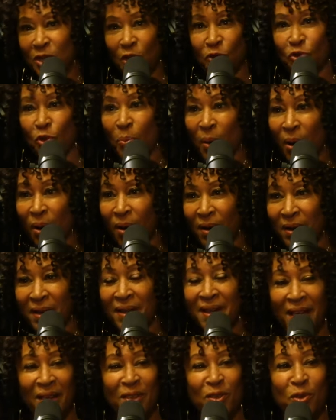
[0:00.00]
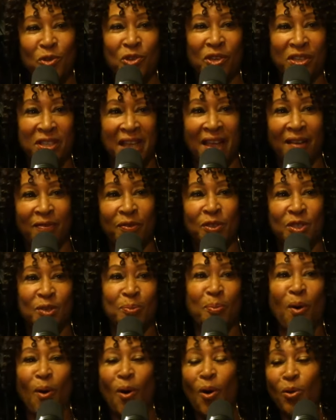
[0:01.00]
Central Park, you just
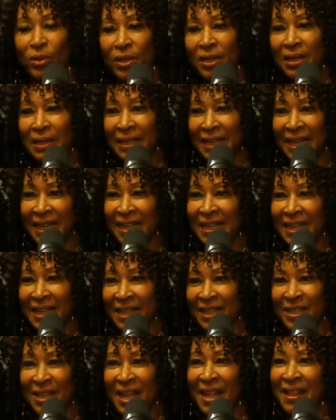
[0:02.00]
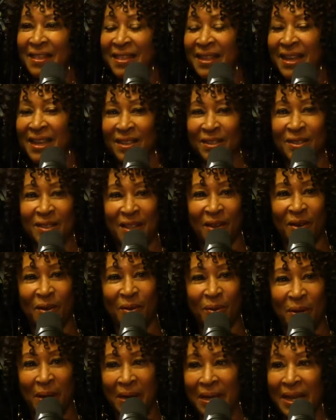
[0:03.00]
have small little inlets and things
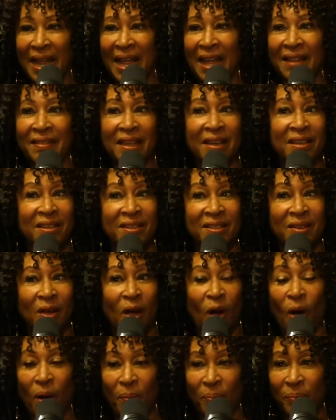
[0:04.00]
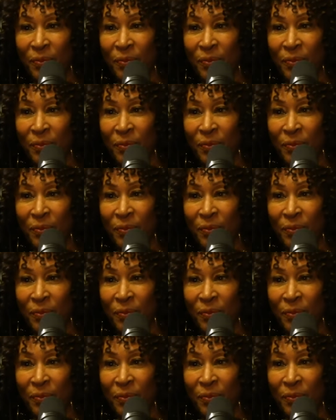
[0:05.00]
that are land that is,